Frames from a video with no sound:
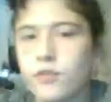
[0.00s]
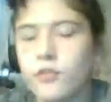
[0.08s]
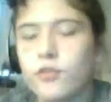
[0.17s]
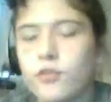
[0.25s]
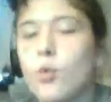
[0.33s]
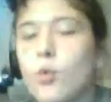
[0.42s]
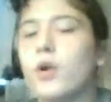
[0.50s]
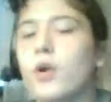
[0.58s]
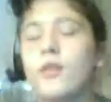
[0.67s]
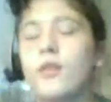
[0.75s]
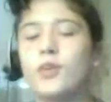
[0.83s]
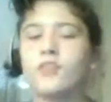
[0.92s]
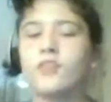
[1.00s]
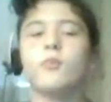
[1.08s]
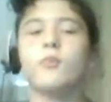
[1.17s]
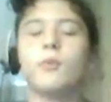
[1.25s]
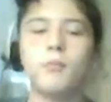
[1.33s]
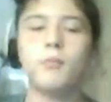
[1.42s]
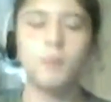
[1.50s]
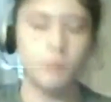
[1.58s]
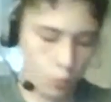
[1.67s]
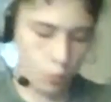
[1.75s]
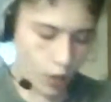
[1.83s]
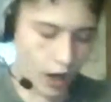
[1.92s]
story, and the reason
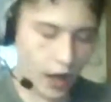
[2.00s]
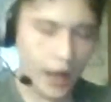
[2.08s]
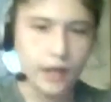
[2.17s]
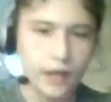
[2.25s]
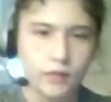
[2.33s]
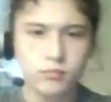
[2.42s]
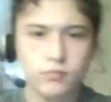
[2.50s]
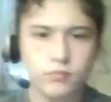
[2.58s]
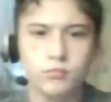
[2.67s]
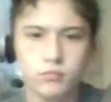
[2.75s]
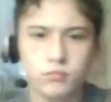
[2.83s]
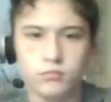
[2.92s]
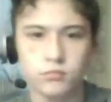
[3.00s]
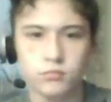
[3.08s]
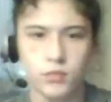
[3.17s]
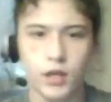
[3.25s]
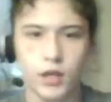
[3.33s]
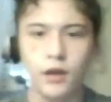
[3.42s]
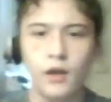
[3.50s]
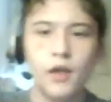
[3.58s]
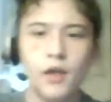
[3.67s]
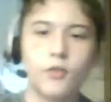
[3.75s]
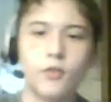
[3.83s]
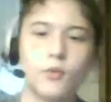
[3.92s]
why
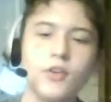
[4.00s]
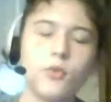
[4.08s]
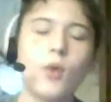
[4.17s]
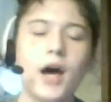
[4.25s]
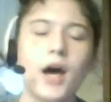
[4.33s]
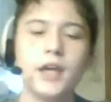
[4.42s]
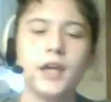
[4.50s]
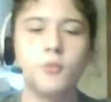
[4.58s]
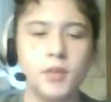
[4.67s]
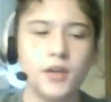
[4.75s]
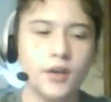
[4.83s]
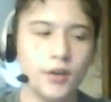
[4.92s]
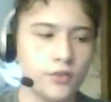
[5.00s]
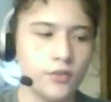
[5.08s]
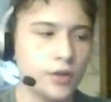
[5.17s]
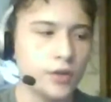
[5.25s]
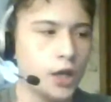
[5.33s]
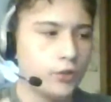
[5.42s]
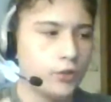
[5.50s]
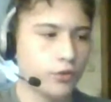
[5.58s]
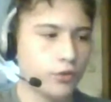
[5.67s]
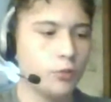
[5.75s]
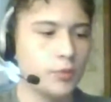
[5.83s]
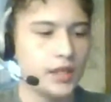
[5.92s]
is because
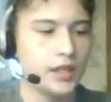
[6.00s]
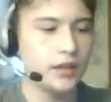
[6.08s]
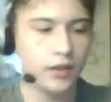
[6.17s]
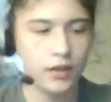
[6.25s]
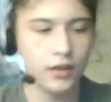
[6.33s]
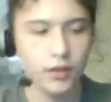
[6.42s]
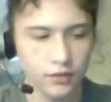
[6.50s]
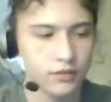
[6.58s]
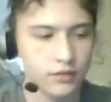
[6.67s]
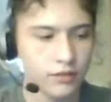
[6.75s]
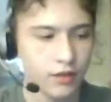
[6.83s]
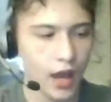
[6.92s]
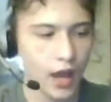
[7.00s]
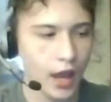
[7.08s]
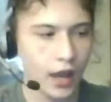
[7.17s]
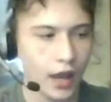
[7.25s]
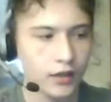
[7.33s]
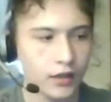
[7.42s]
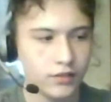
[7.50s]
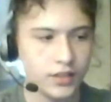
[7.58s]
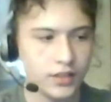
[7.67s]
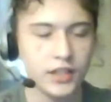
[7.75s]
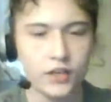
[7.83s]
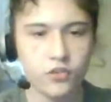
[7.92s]
so many kids and
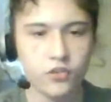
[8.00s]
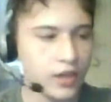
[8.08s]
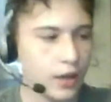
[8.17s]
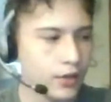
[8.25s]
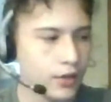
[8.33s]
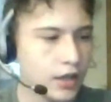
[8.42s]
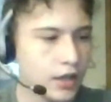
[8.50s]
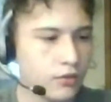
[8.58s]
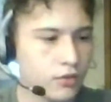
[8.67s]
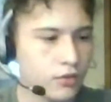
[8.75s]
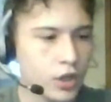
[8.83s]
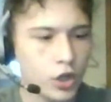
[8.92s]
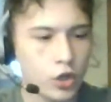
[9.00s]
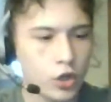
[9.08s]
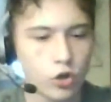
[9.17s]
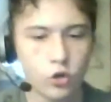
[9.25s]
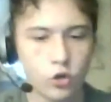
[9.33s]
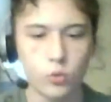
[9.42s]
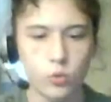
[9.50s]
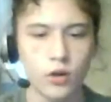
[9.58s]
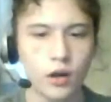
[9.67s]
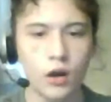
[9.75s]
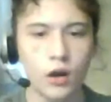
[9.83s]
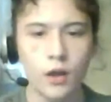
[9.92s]
teenagers nowadays who
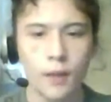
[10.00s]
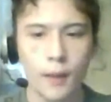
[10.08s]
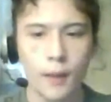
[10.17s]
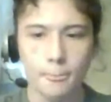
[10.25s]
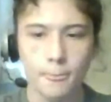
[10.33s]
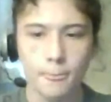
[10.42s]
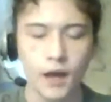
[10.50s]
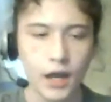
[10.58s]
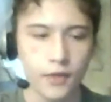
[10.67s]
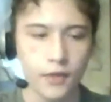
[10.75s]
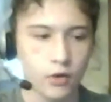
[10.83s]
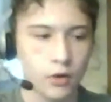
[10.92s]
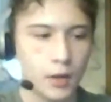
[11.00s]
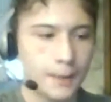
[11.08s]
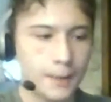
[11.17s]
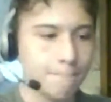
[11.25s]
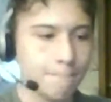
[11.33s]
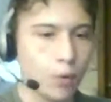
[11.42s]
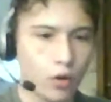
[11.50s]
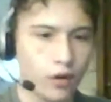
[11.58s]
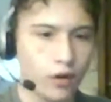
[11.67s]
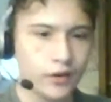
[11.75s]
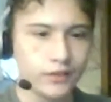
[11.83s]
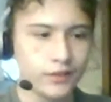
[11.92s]
were either
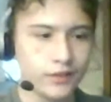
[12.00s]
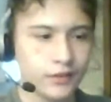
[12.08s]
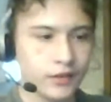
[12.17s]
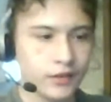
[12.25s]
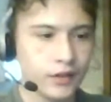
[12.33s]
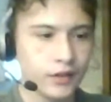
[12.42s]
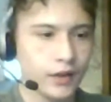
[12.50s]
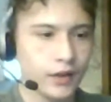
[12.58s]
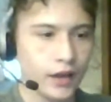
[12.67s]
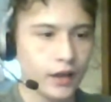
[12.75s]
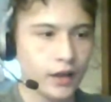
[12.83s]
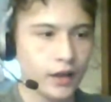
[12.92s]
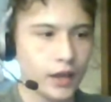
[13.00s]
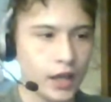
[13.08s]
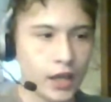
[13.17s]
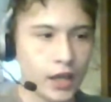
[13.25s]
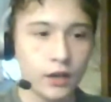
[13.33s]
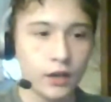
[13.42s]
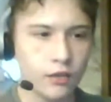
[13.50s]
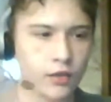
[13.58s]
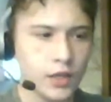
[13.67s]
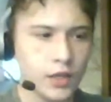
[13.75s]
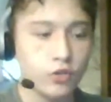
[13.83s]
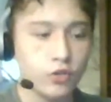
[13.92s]
born in
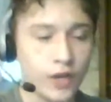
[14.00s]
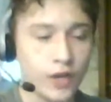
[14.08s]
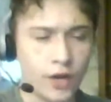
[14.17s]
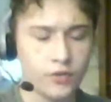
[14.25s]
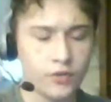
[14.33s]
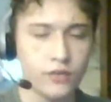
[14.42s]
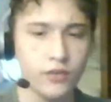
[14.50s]
the 2000s